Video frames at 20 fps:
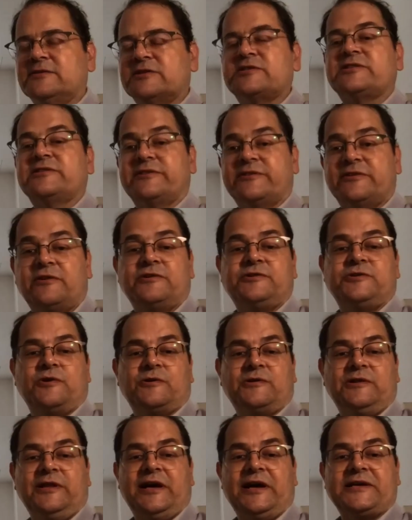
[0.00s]
literature
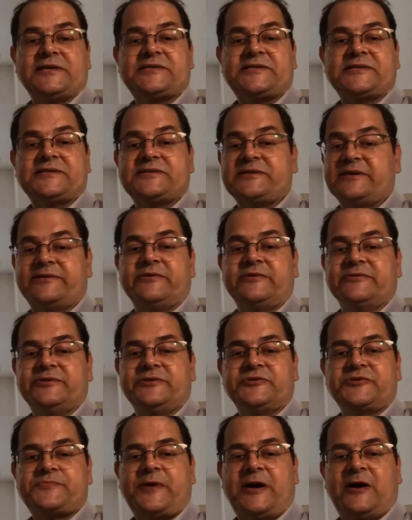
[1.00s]
classes, I don't
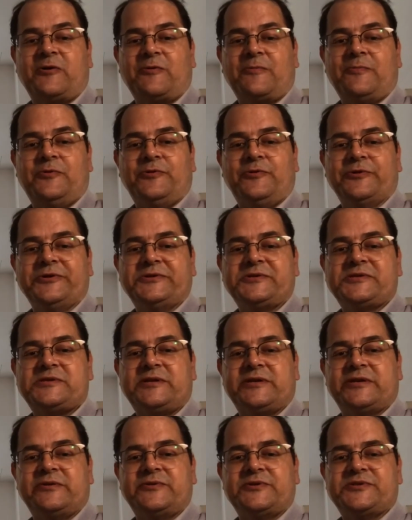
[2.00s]
use PowerPoint.
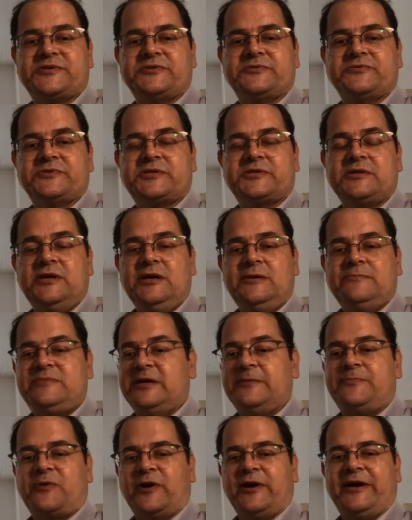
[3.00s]
I always use
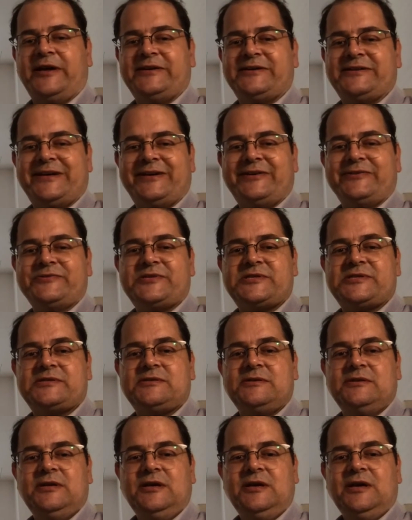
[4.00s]
paper handouts
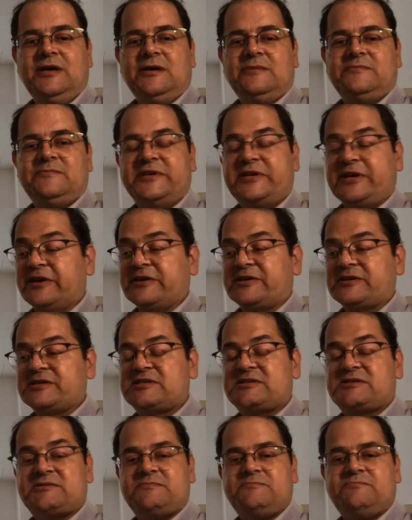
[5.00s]

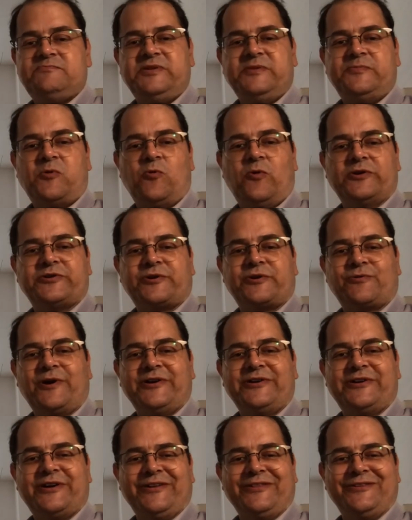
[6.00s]
because people want to
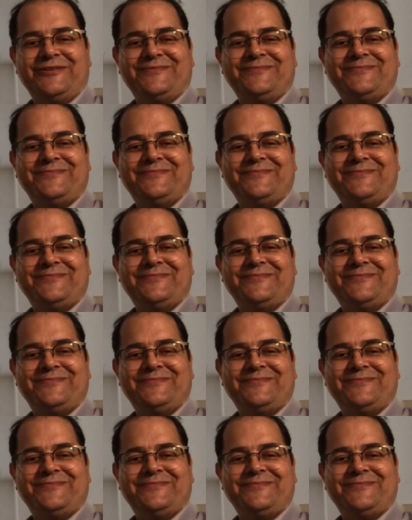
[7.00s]
write on them.